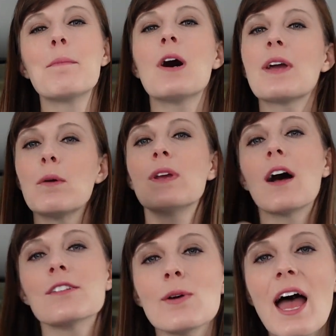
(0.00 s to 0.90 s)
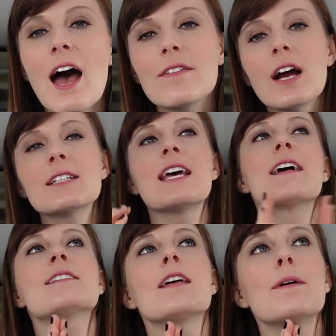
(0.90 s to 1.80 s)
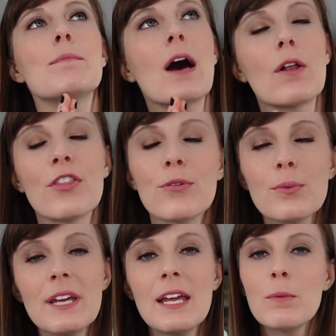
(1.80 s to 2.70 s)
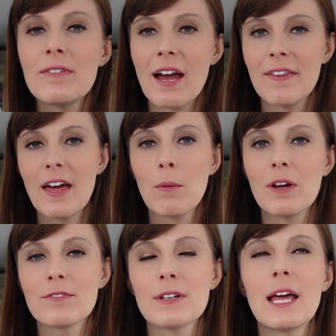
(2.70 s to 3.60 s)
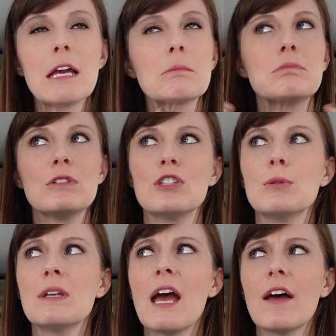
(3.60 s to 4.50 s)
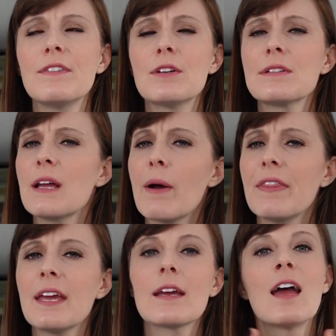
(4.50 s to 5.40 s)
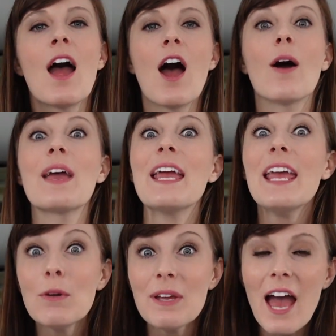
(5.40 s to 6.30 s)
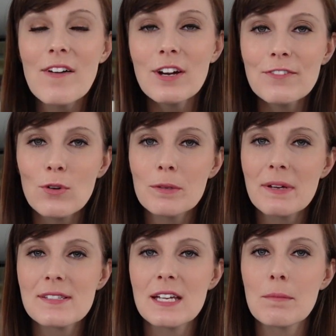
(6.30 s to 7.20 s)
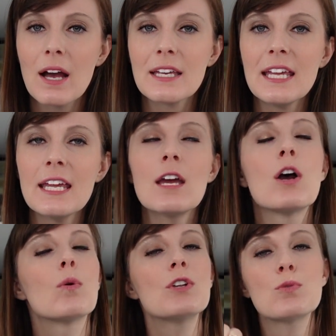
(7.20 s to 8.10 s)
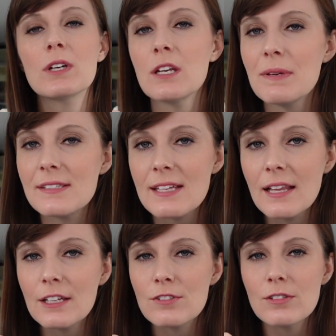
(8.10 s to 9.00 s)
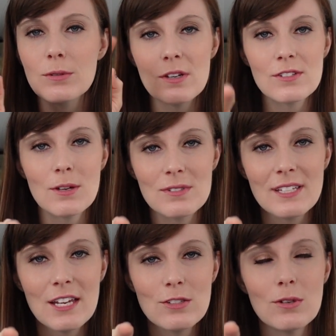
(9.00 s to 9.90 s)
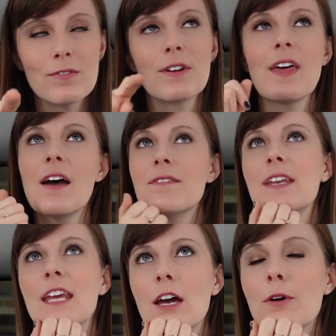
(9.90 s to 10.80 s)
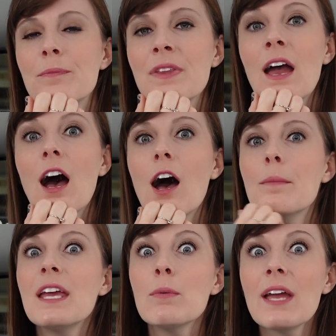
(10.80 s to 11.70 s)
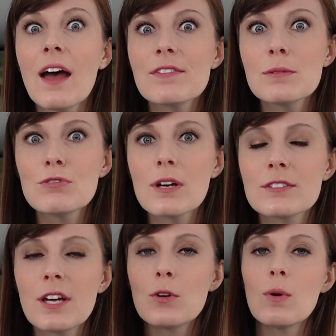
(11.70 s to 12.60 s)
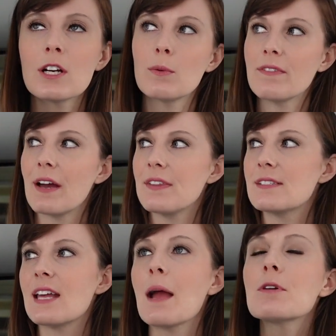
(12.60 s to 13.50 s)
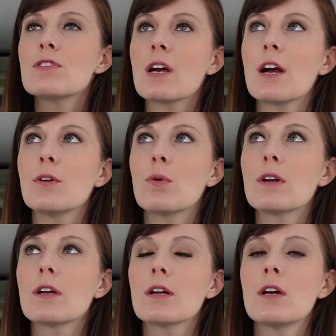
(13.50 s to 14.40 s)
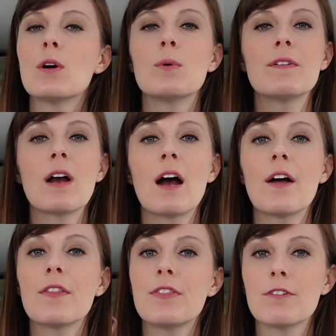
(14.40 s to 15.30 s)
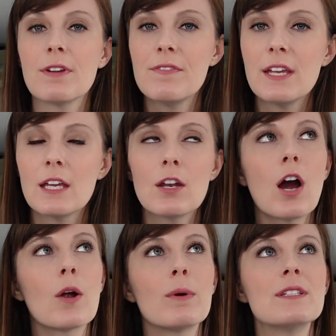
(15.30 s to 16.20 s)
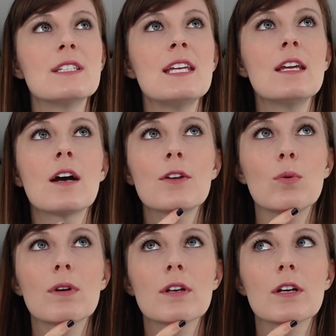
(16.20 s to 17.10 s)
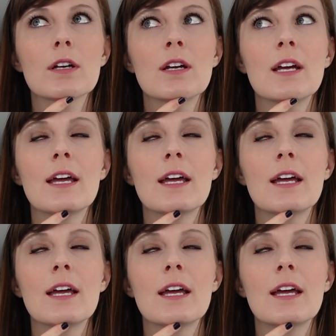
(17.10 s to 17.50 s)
Okay, we also have our Tesla Model 3. We've had that one for like 2.5 years now, I think. Okay, and we have our Ford Mustang Mach-E, which we're going to be selling soon, so stay tuned for that video. And we have some trucks on order. We've got the Cybertruck on order. We've got the Rivian R1T on order.